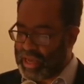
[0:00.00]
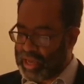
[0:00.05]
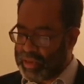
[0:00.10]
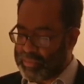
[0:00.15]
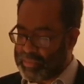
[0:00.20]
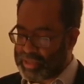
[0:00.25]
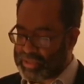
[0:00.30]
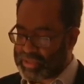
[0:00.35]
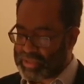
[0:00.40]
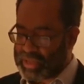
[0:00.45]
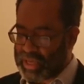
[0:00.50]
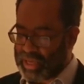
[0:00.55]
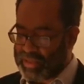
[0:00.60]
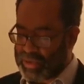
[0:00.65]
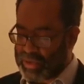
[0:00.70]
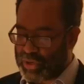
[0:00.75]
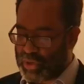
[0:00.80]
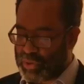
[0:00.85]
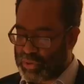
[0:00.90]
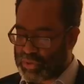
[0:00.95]
Amongst
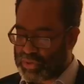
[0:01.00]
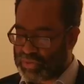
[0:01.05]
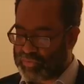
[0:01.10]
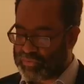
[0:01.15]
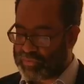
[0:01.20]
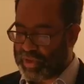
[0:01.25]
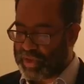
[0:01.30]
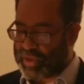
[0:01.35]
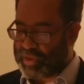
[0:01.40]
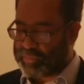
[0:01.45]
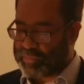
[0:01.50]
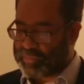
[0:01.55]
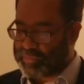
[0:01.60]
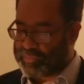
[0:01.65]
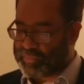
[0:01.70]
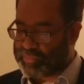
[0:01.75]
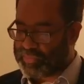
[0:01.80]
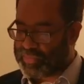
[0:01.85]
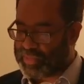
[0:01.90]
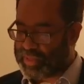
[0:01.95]
other notes of fame,
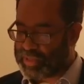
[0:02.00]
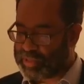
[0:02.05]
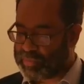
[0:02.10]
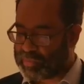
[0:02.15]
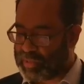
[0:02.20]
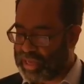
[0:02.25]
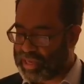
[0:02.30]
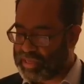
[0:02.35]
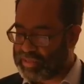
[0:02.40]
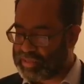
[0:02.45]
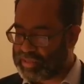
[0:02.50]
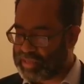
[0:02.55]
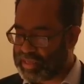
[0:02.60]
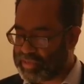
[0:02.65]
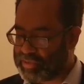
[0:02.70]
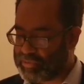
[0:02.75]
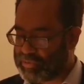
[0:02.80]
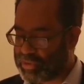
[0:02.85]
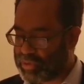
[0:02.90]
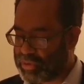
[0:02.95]
this place
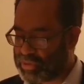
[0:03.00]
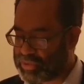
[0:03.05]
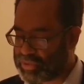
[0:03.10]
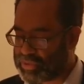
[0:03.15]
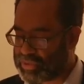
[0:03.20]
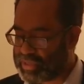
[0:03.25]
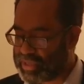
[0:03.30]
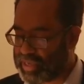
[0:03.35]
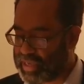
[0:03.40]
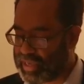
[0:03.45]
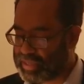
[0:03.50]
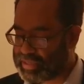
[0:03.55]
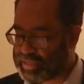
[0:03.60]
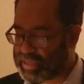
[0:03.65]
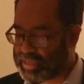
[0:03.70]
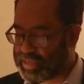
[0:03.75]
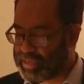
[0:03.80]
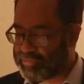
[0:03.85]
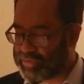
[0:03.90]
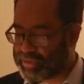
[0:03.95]
is, of course, a
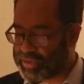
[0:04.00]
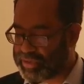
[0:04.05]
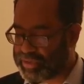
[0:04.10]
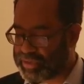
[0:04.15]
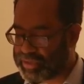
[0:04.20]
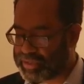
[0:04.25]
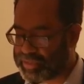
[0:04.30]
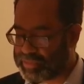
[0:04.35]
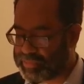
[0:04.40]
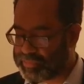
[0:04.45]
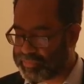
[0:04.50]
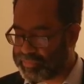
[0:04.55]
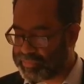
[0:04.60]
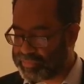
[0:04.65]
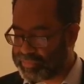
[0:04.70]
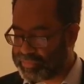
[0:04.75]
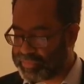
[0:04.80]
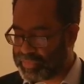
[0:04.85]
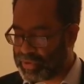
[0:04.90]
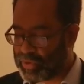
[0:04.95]
significant
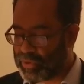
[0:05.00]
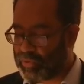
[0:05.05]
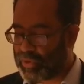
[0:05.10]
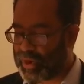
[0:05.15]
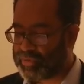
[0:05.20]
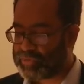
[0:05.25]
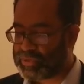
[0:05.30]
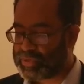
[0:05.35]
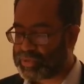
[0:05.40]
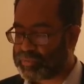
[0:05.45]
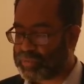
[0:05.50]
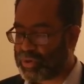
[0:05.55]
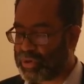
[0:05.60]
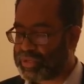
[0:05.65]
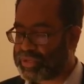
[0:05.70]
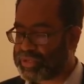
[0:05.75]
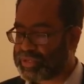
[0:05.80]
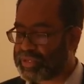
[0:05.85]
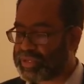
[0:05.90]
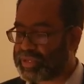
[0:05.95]
reference
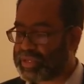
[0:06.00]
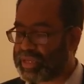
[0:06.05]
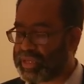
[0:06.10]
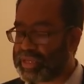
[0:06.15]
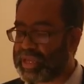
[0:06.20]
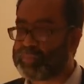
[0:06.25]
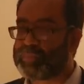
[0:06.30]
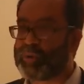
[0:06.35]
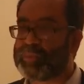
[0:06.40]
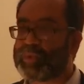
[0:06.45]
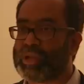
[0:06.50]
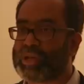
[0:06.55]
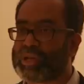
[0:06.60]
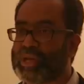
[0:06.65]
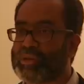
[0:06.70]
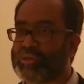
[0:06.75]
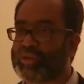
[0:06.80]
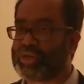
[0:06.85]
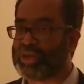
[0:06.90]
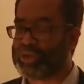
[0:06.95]
point in our popular
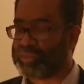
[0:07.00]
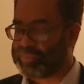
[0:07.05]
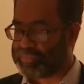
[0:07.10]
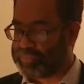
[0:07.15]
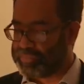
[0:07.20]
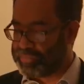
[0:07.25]
culture.